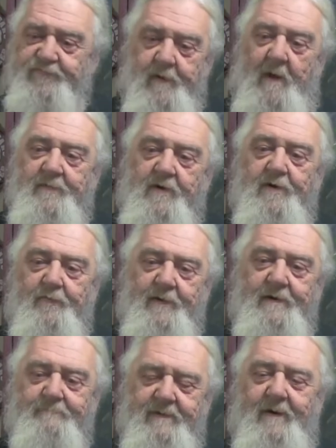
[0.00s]
is probably going to
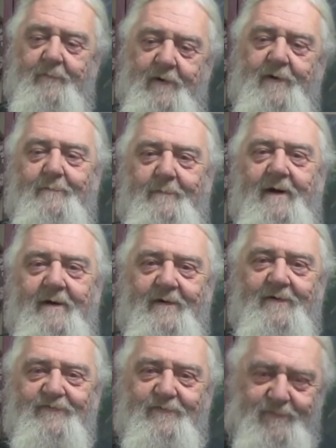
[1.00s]
be a real
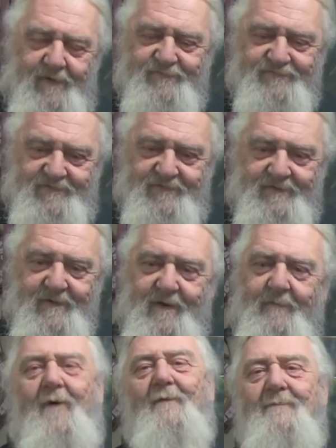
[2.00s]
beer as opposed to
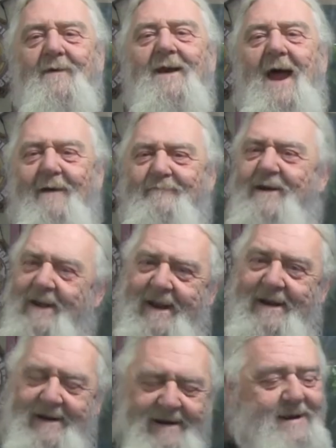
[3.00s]
what we've been having
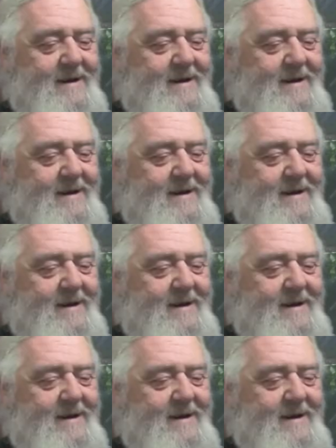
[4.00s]
lately.